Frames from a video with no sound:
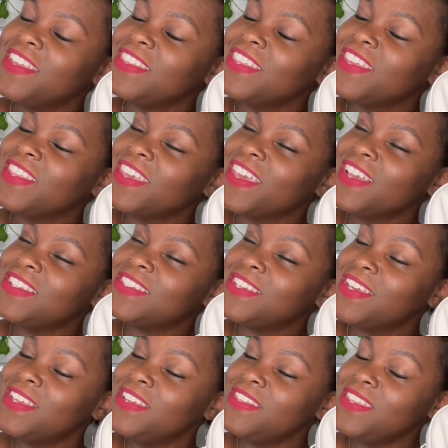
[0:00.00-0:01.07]
Now, like I
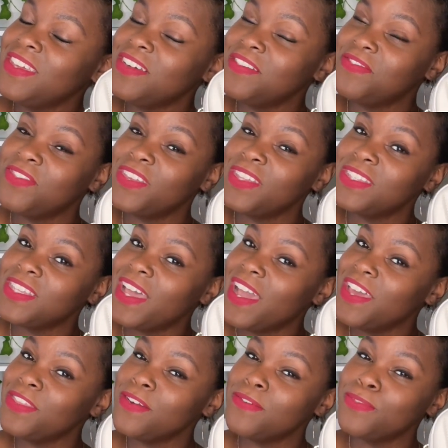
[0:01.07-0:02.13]
said, in the event
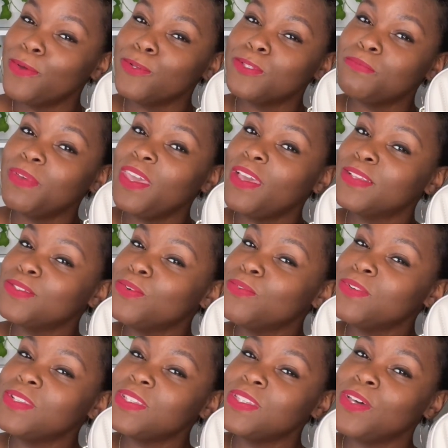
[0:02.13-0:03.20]
either of those bags go
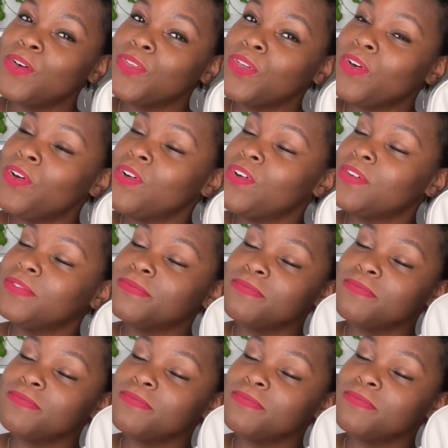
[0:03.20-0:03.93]
on sale, y'all,